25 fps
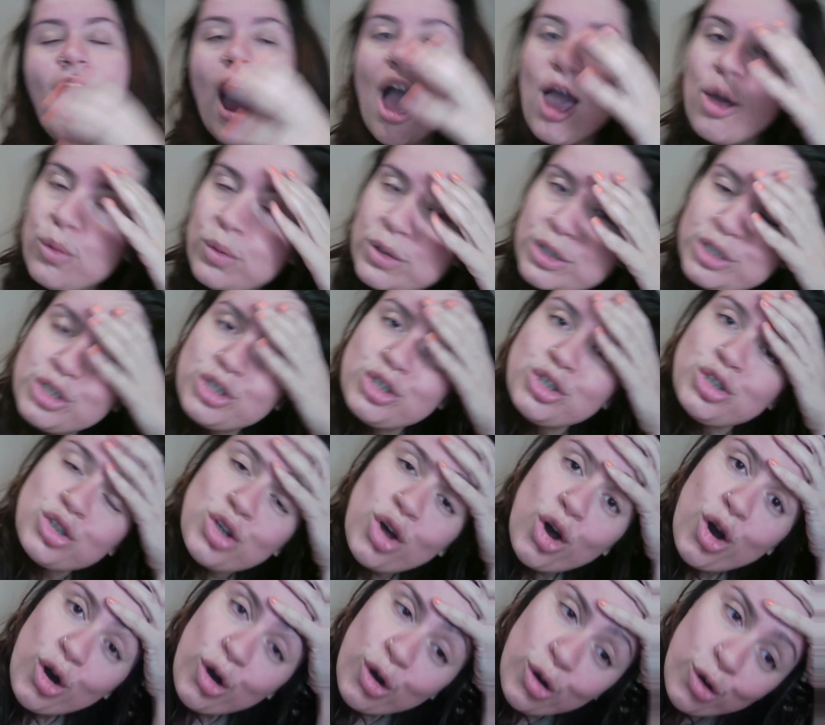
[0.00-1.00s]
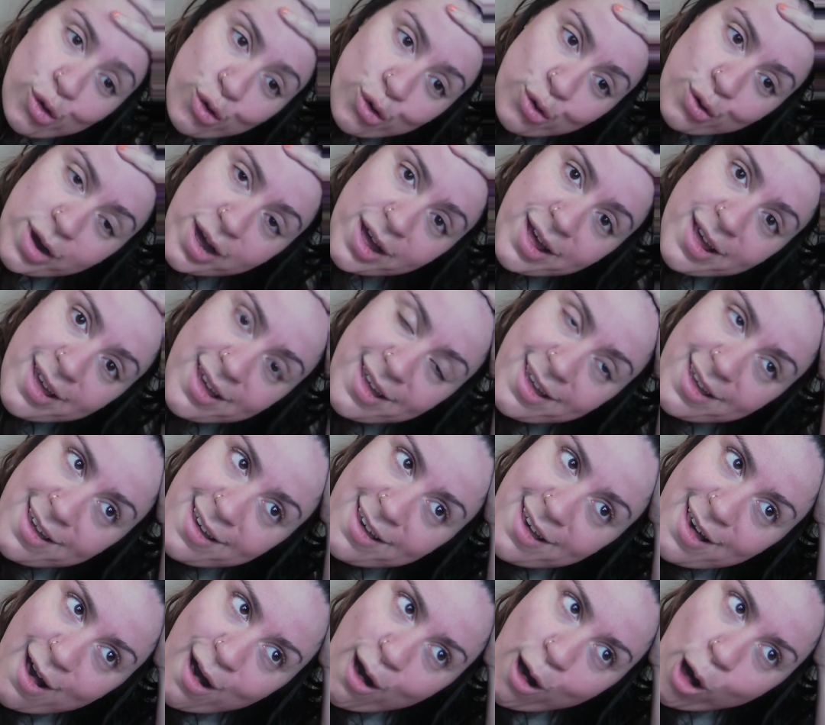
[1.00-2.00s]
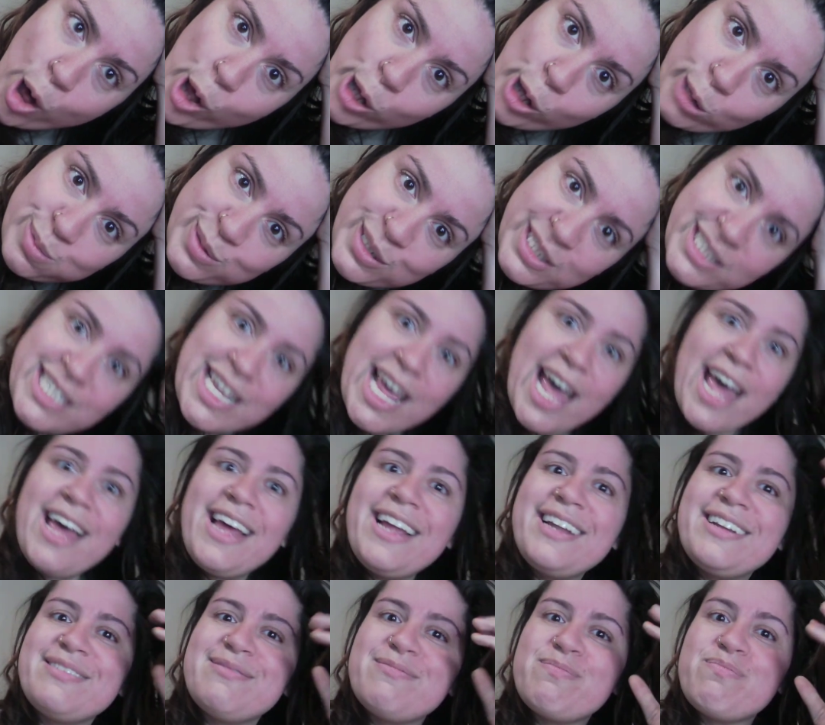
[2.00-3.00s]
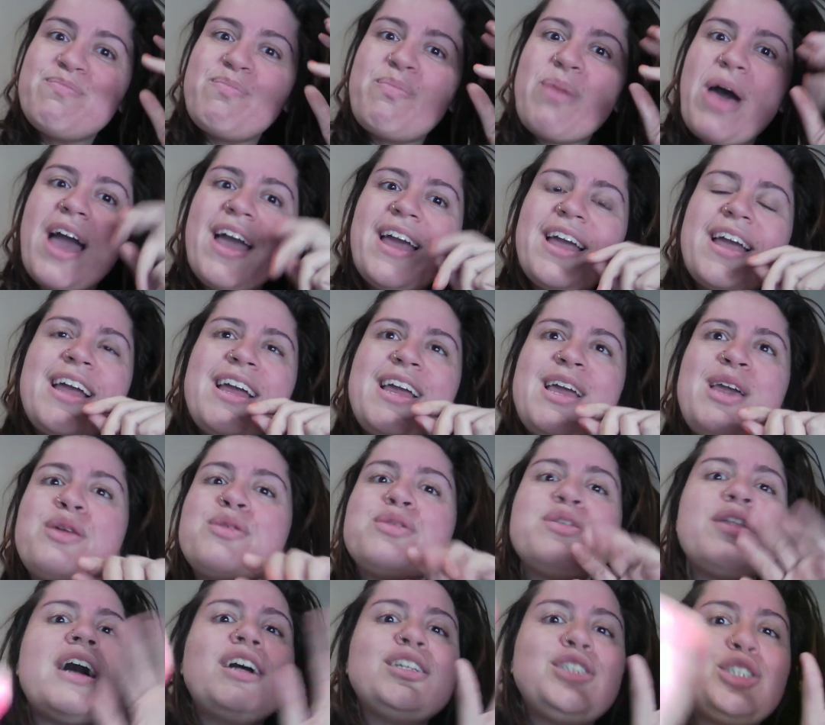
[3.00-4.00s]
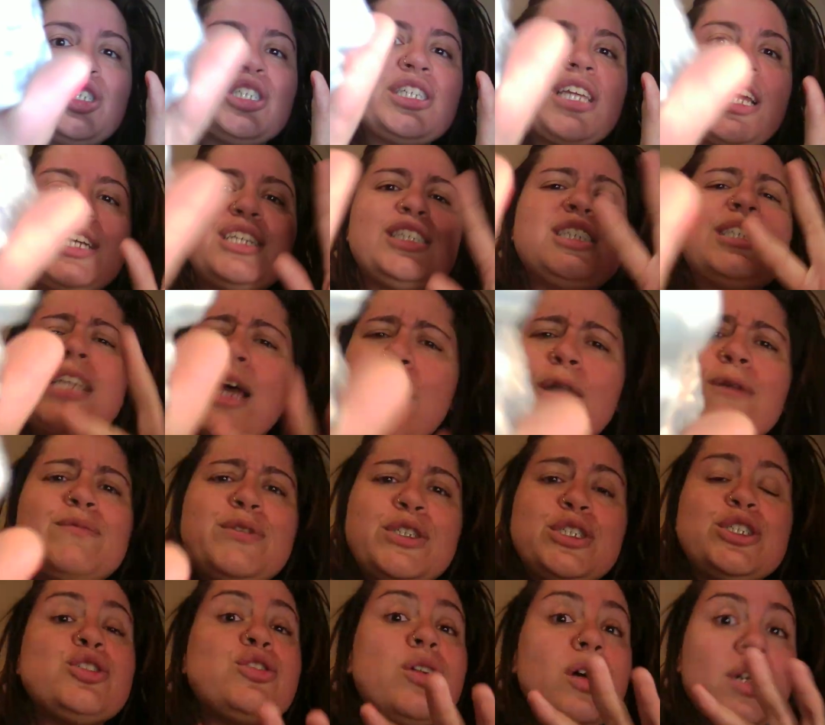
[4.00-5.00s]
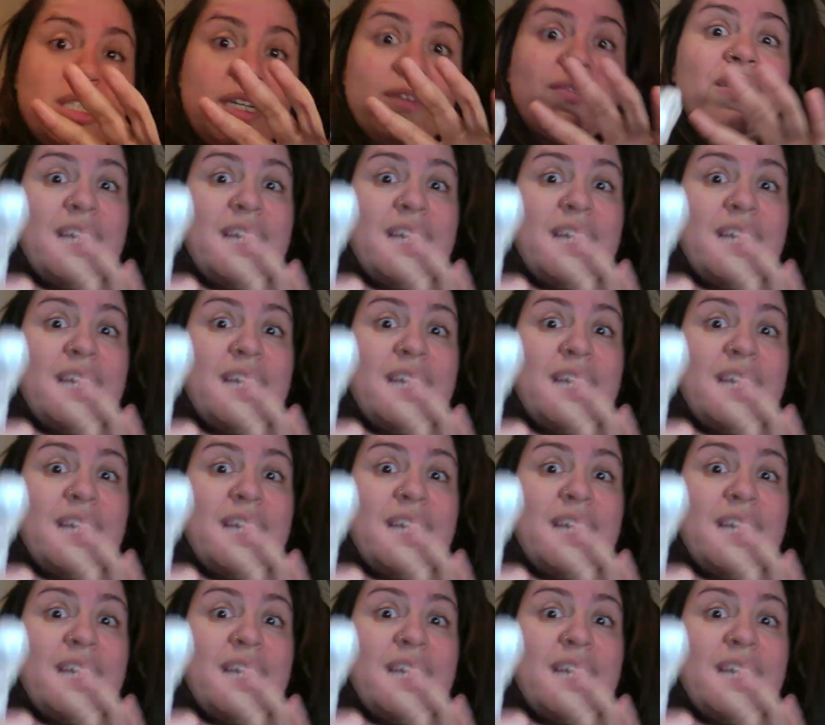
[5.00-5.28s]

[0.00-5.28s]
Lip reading: I was so upset. He's not just like self-destructive.